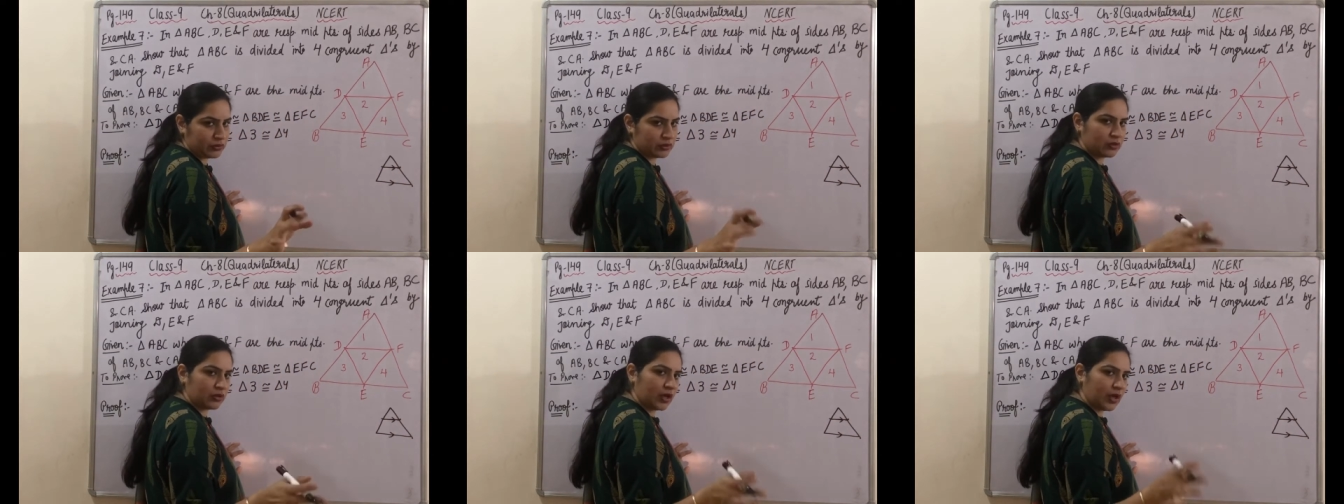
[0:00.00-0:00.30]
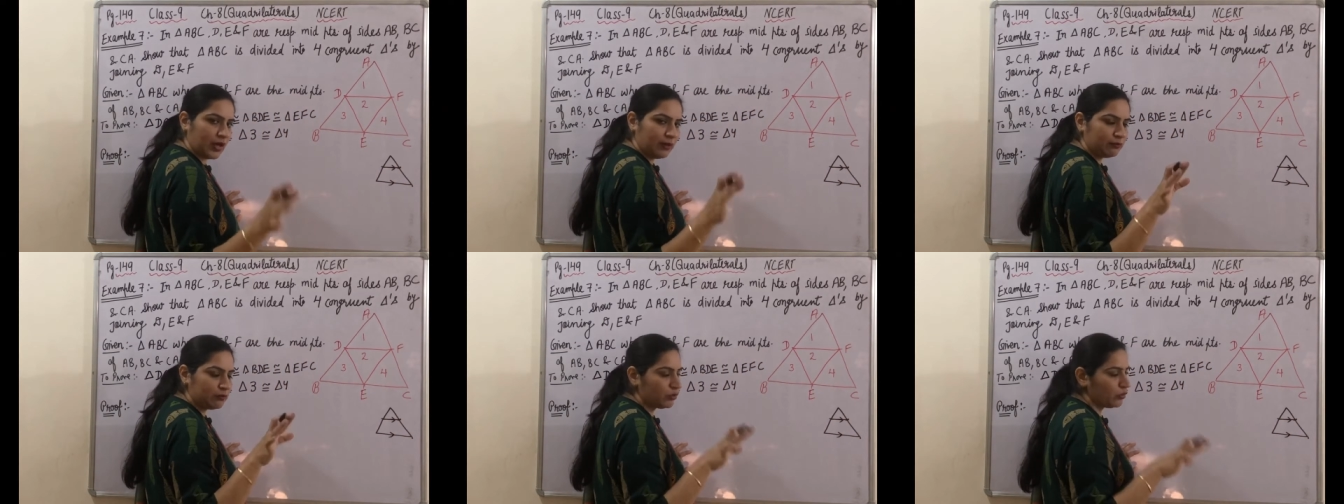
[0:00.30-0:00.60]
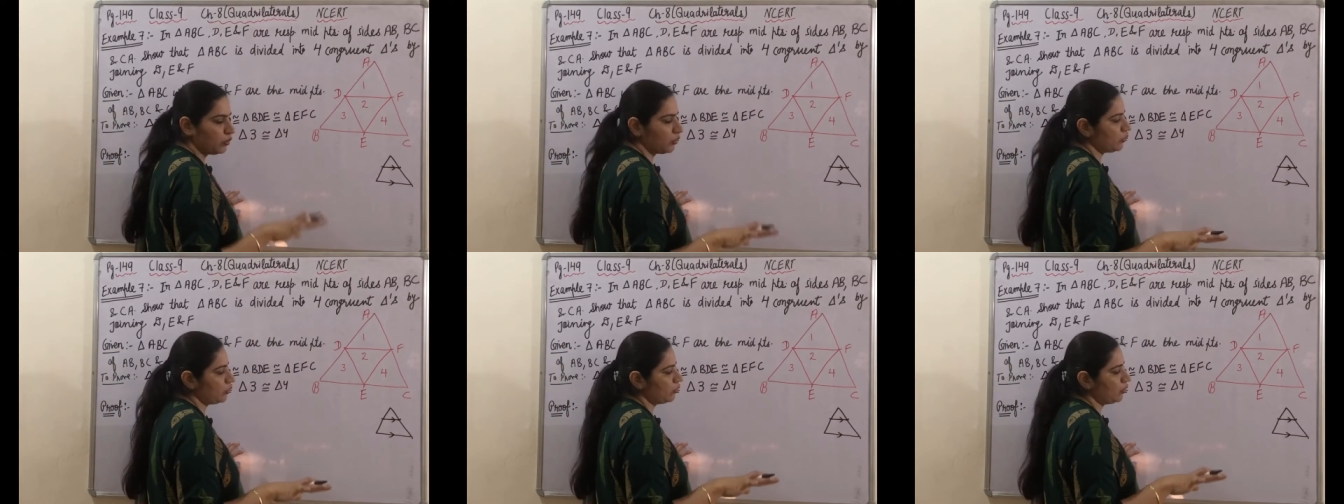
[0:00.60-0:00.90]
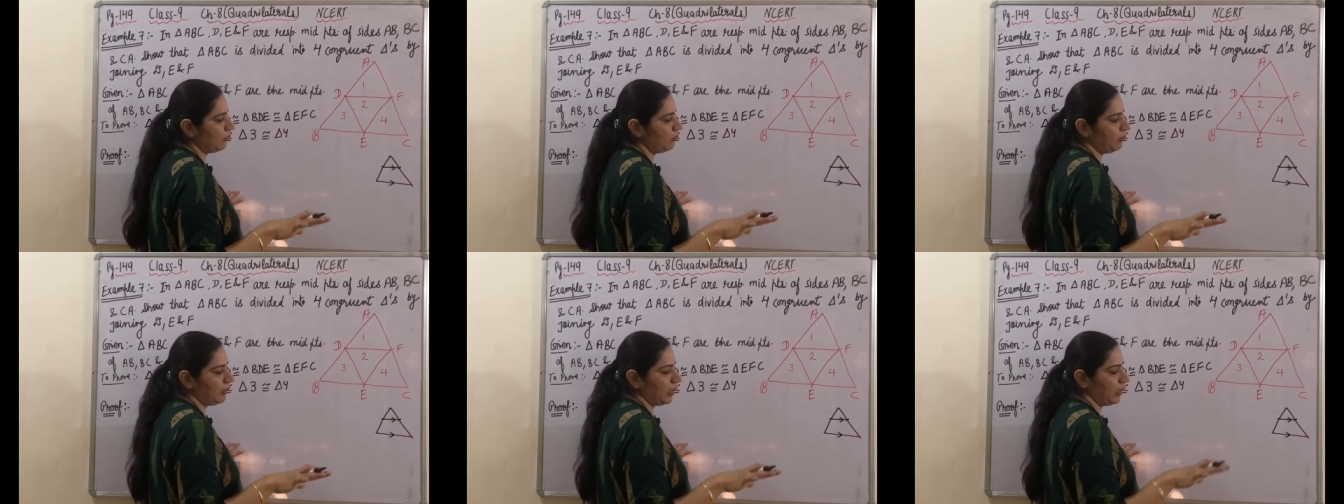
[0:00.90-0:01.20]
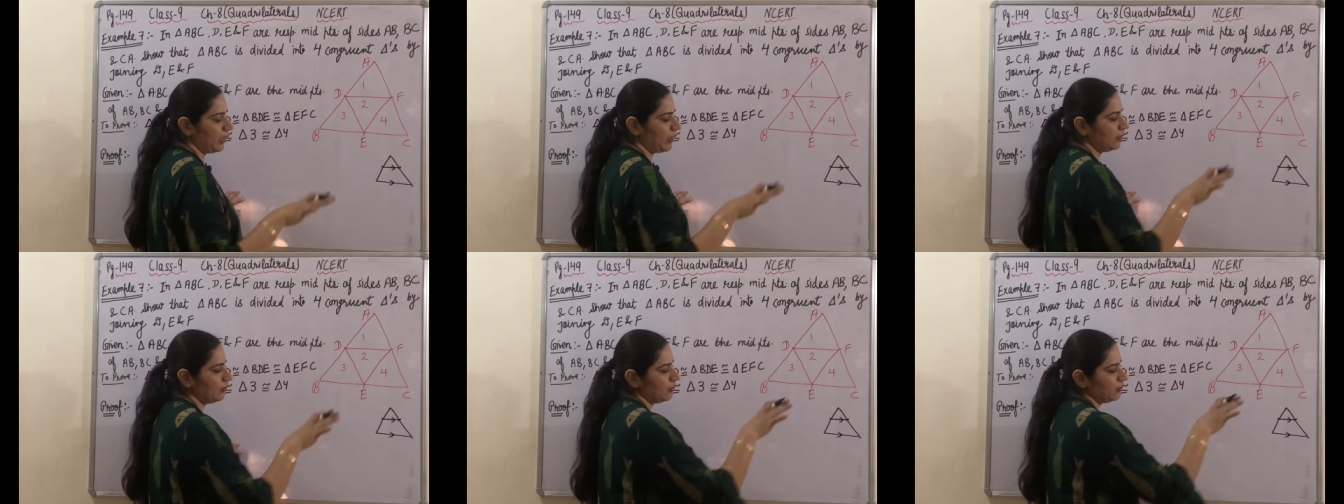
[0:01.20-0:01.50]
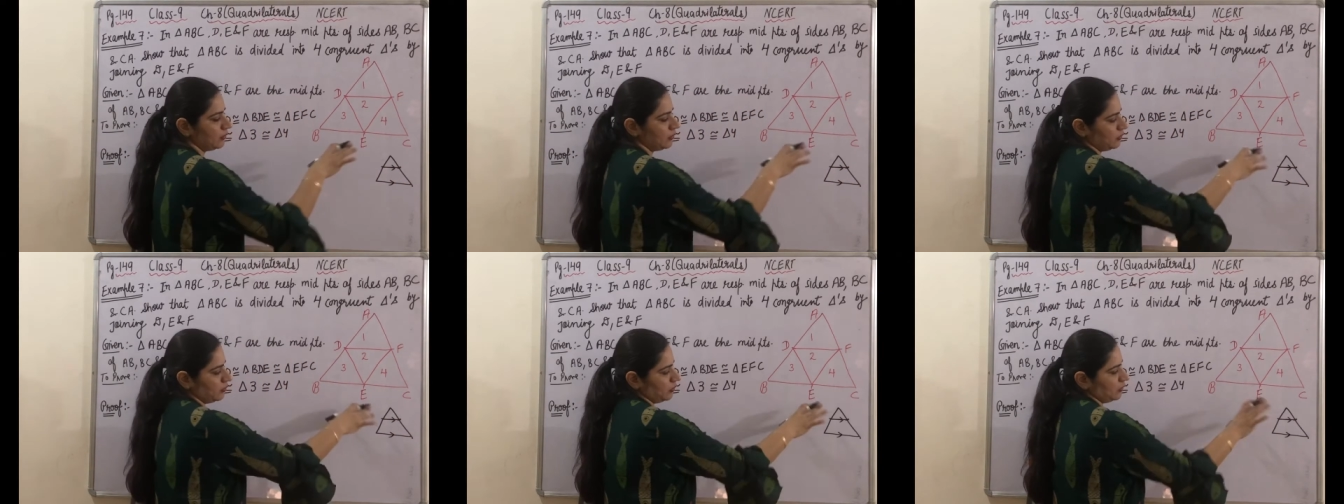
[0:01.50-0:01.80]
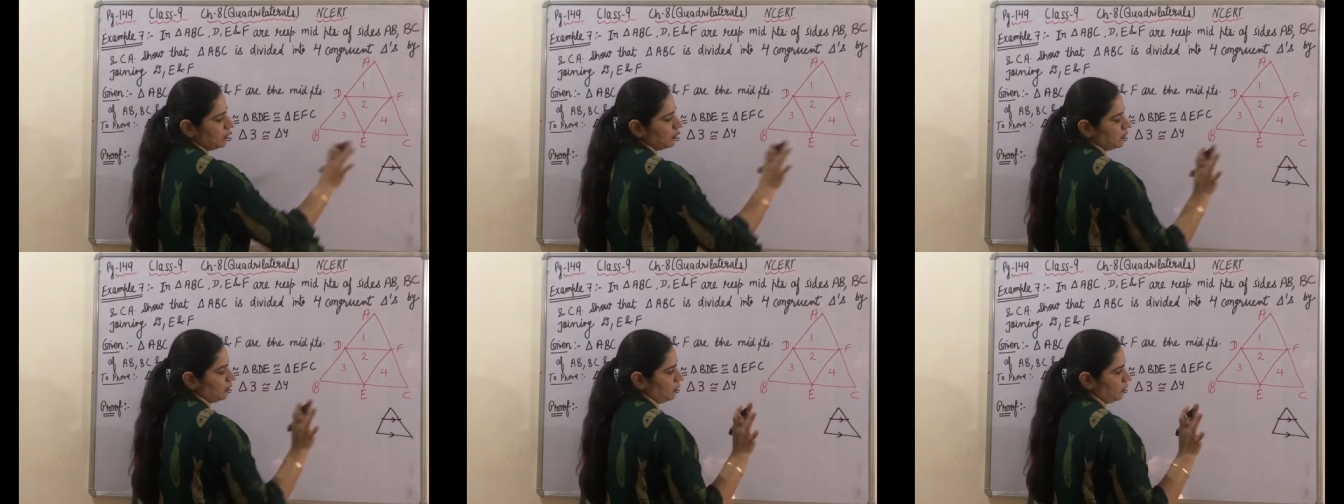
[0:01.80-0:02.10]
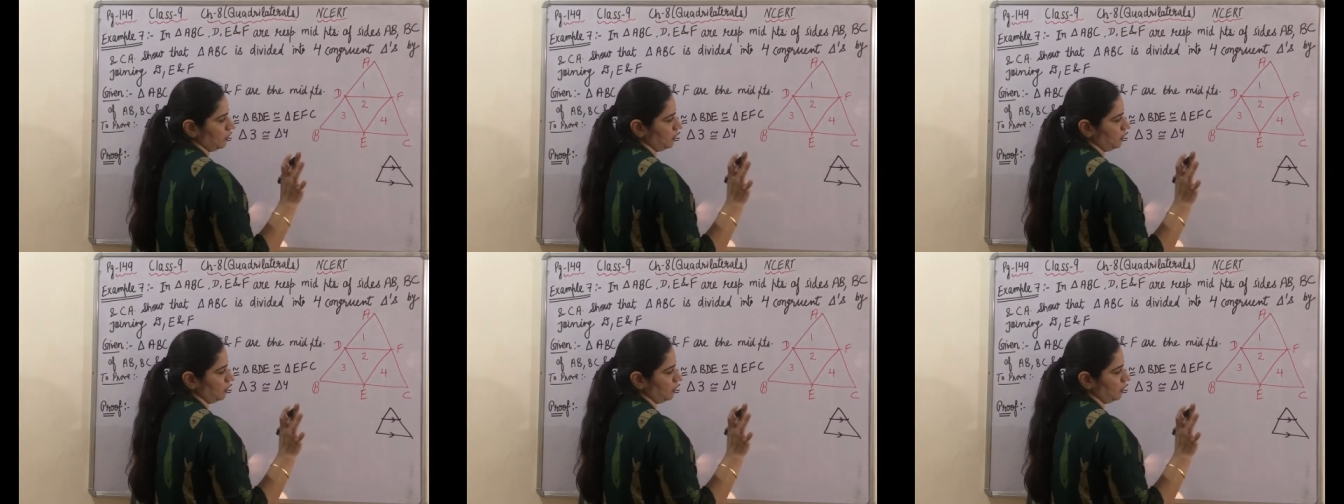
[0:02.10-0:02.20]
I am going to apply this result.